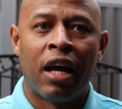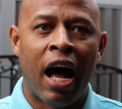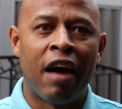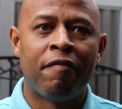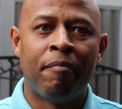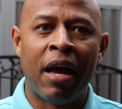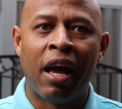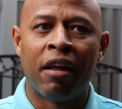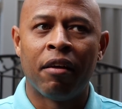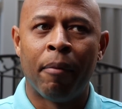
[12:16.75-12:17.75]
I've
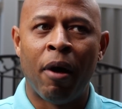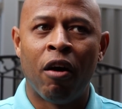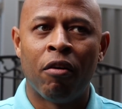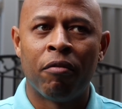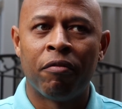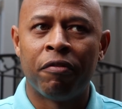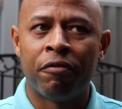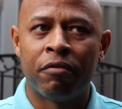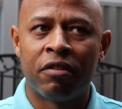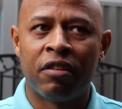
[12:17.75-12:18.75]
met about
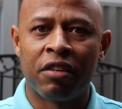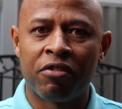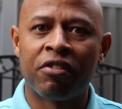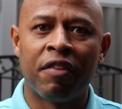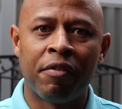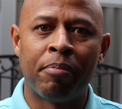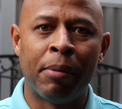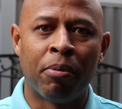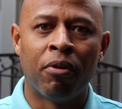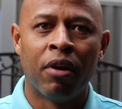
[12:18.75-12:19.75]
six or seven
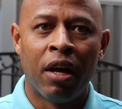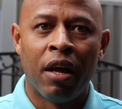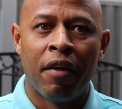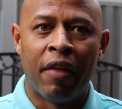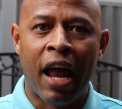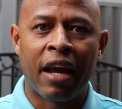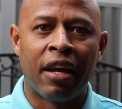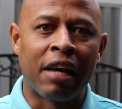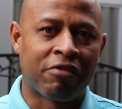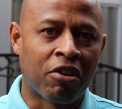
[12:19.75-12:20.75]
people that I
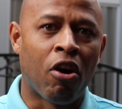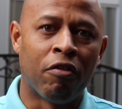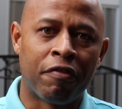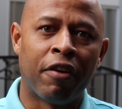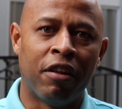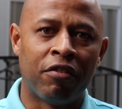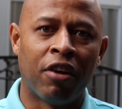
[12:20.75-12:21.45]
can actually call friends.